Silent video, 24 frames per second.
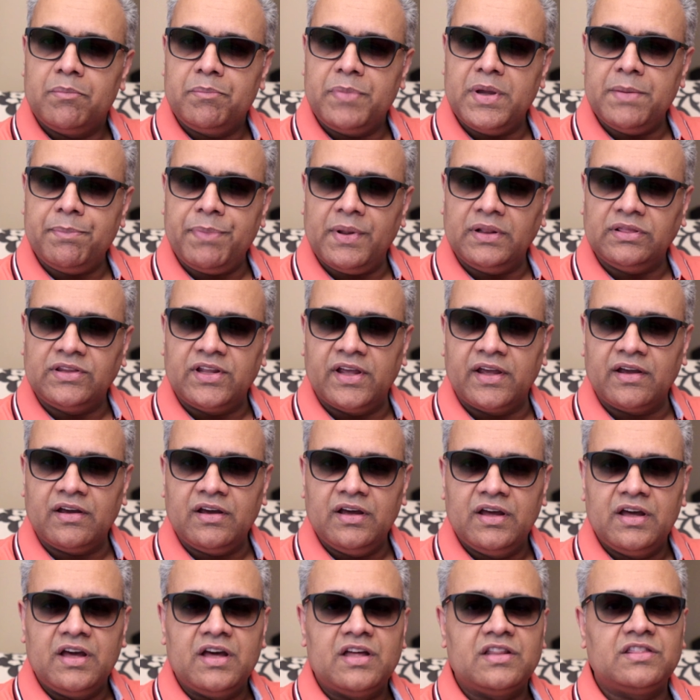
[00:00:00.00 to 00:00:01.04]
People think
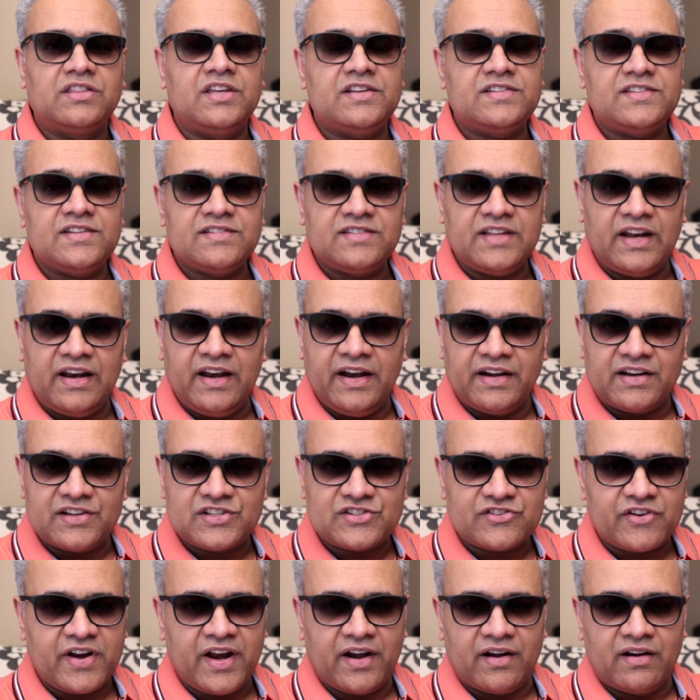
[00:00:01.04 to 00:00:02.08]
this is the latest
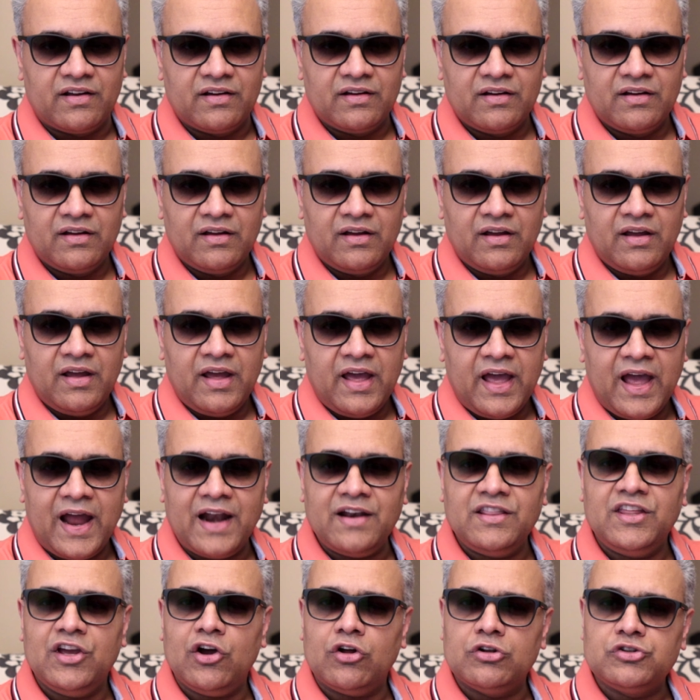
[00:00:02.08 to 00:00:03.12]
trend
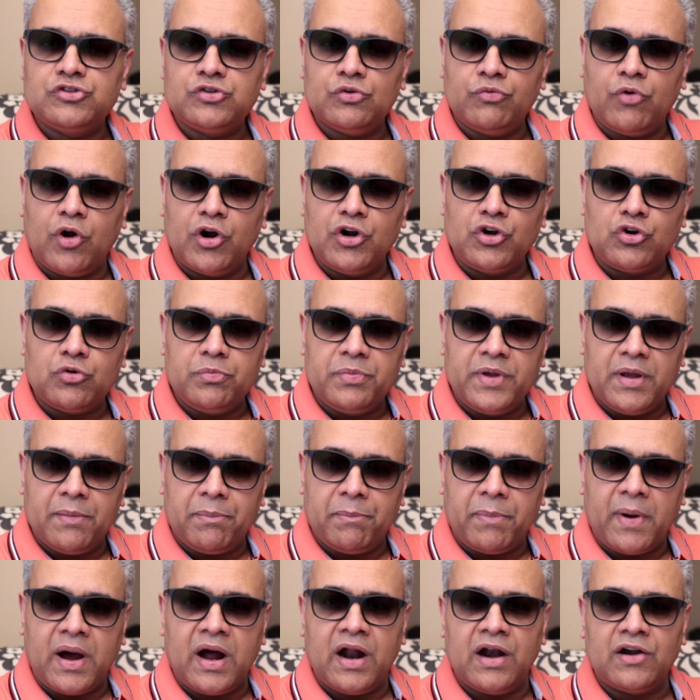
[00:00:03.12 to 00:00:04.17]
and they also want to be a
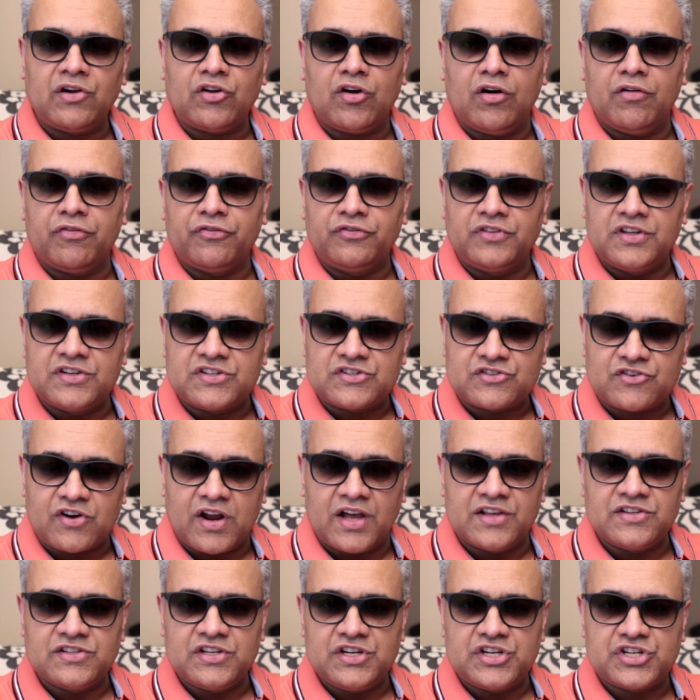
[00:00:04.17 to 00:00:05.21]
part of this
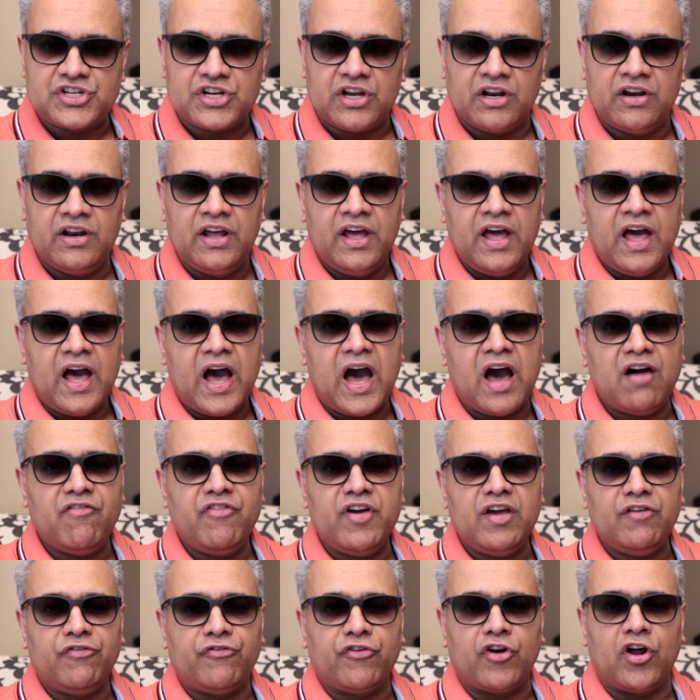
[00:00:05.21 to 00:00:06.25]
transition
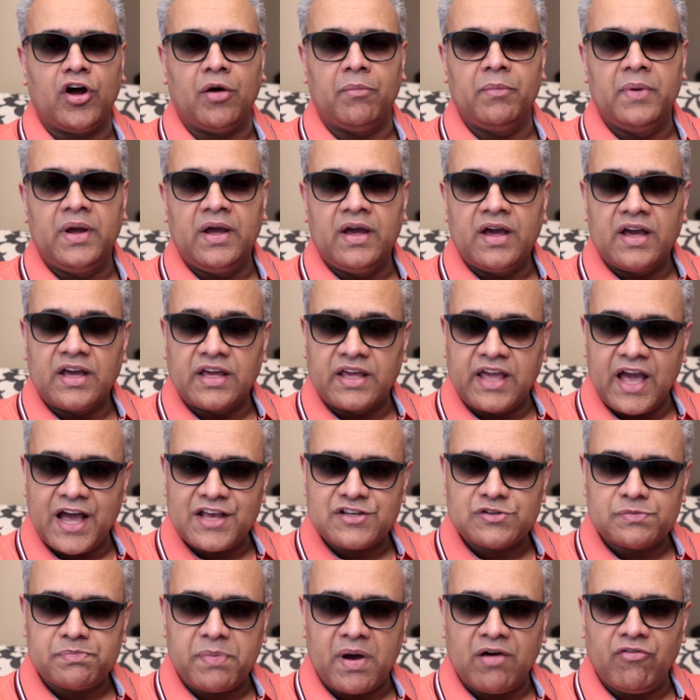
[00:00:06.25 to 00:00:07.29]
away from
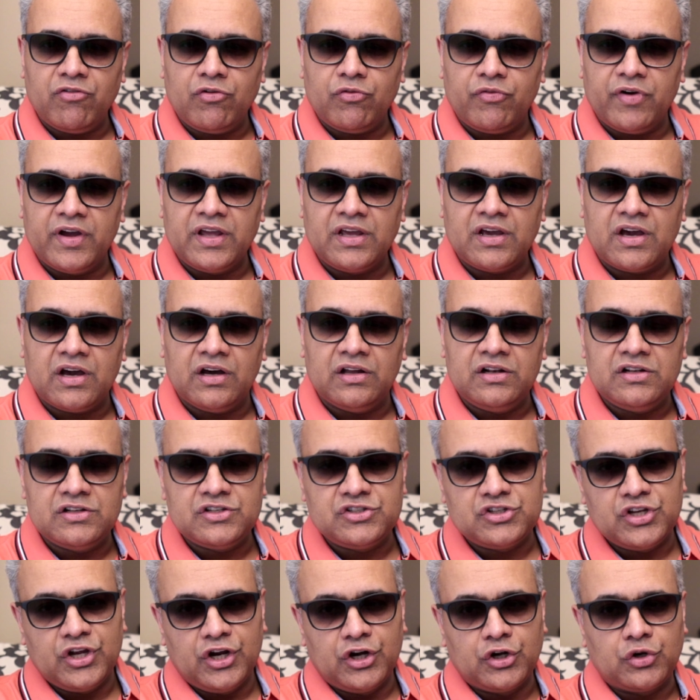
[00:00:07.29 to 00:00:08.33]
gas-powered
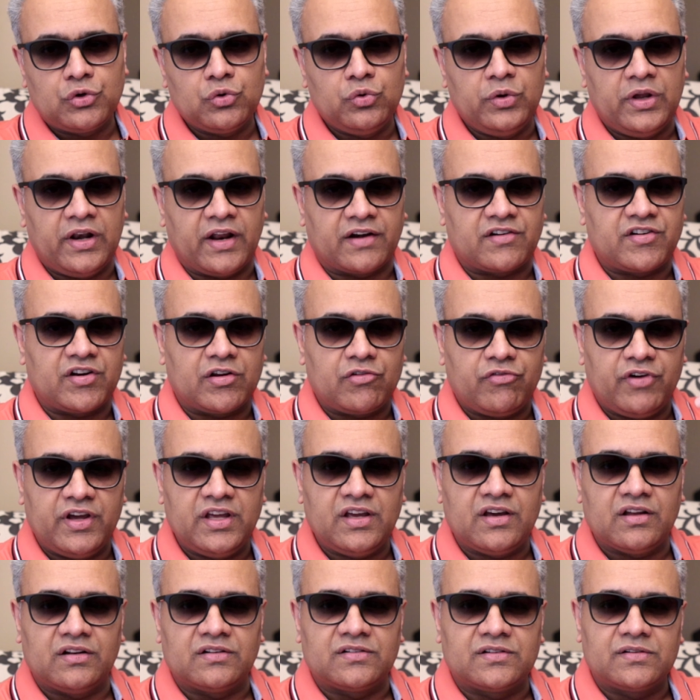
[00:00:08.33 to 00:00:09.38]
vehicles to electric
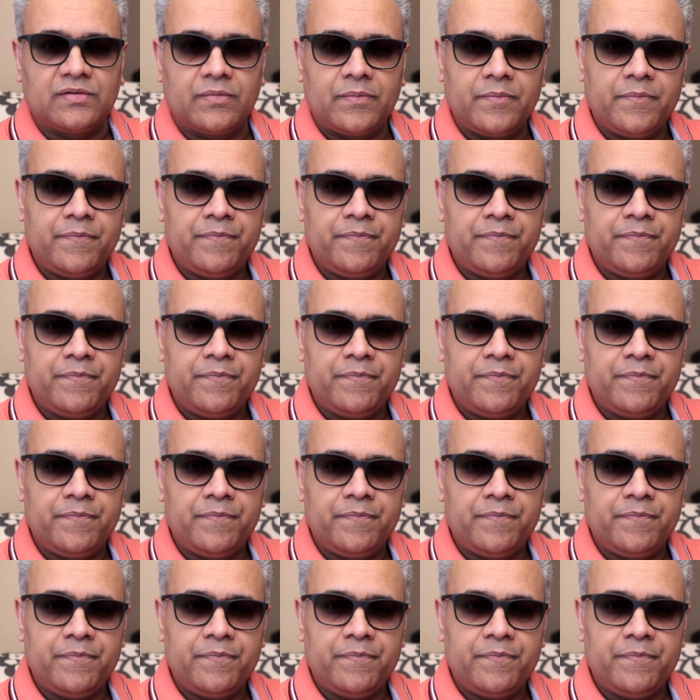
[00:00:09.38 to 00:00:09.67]
vehicles.